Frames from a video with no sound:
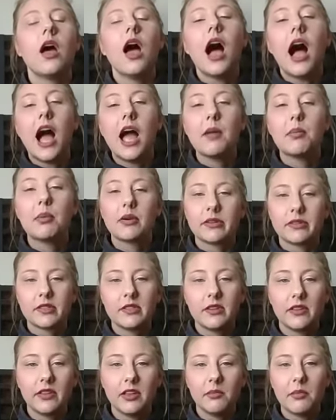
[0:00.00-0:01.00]
I
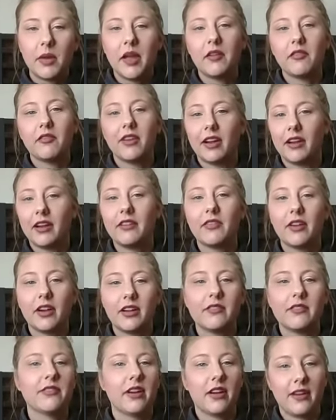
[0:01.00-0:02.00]
personally, my very, very,
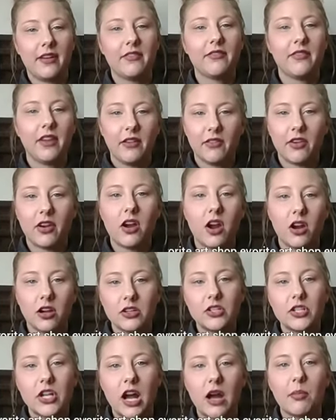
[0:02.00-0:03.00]
very favorite art
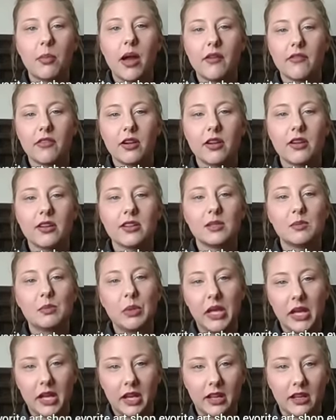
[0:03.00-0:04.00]
shop ever is
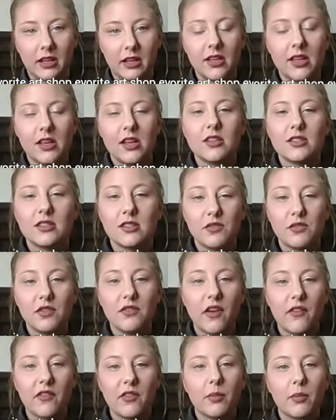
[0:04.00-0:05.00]
Blick. So if you've
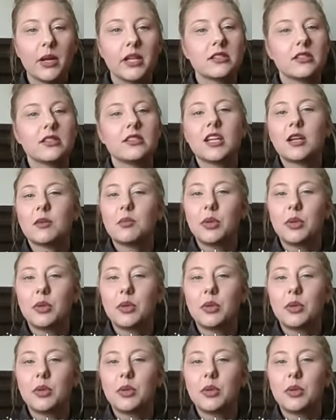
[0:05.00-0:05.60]
ever been to Dick